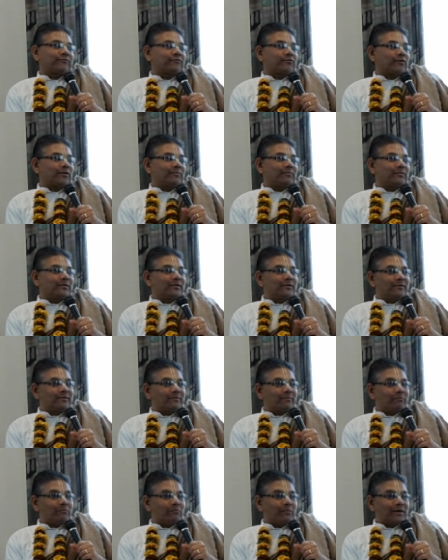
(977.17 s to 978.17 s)
from
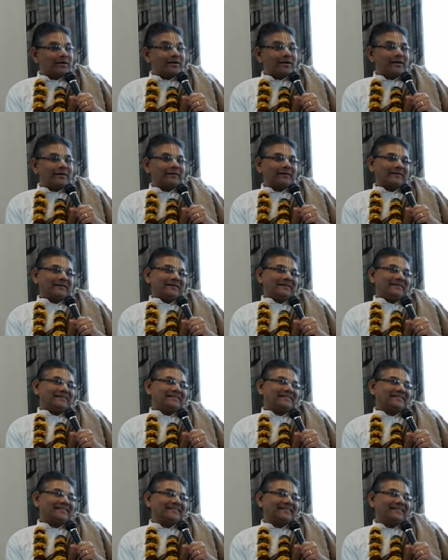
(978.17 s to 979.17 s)
material
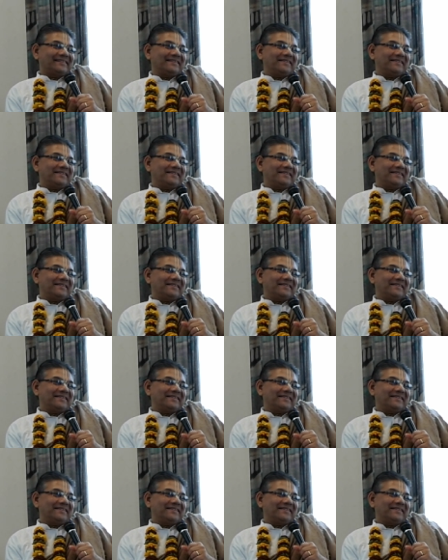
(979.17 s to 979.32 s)
things,